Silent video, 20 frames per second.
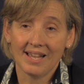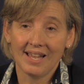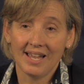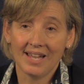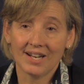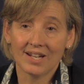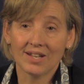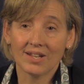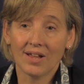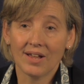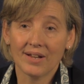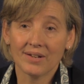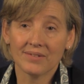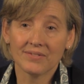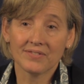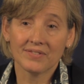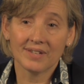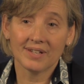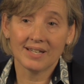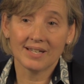and a lot
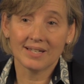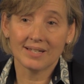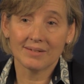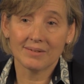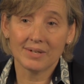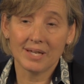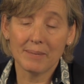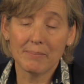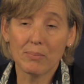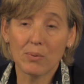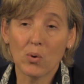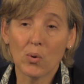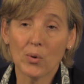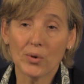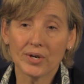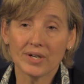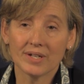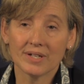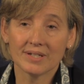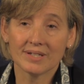of
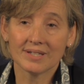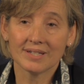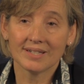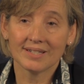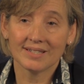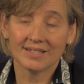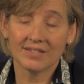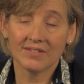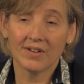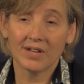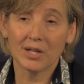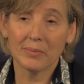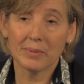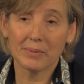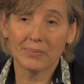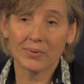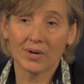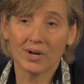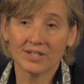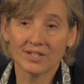important
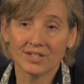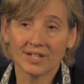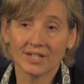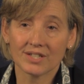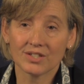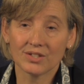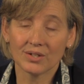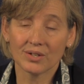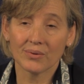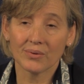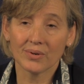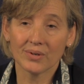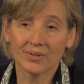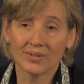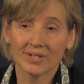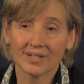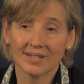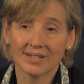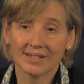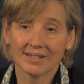development projects took
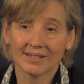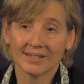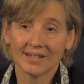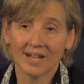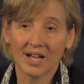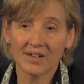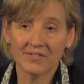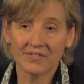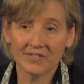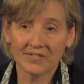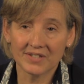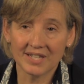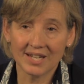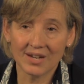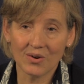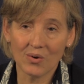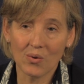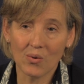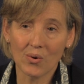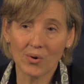root.
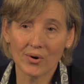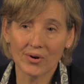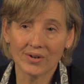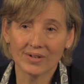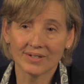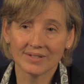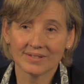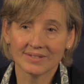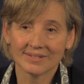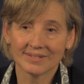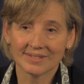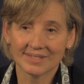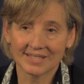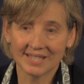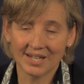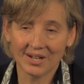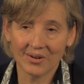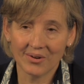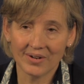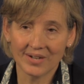I-15 Core,
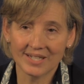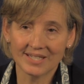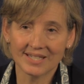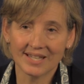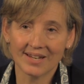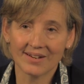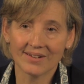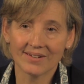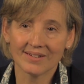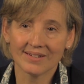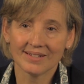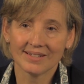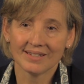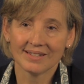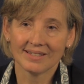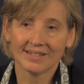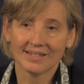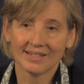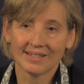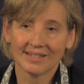City Creek Center,
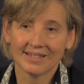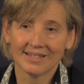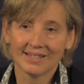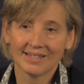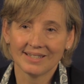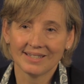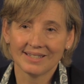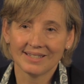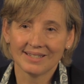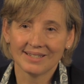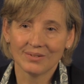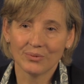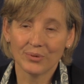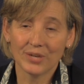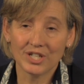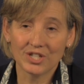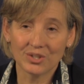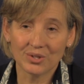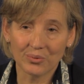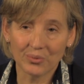
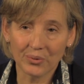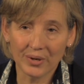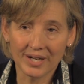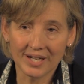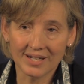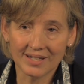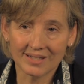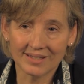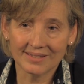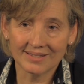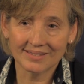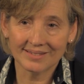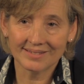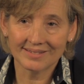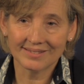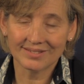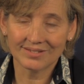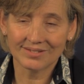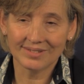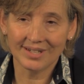Regional Rail,
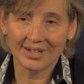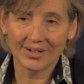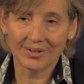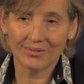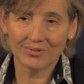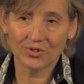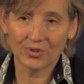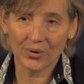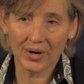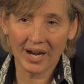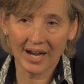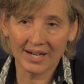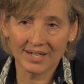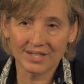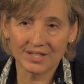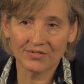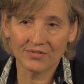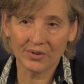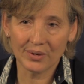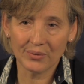
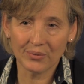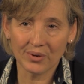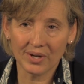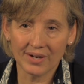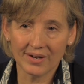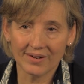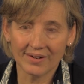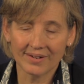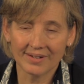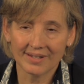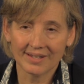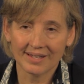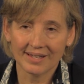tracks, Front Runner,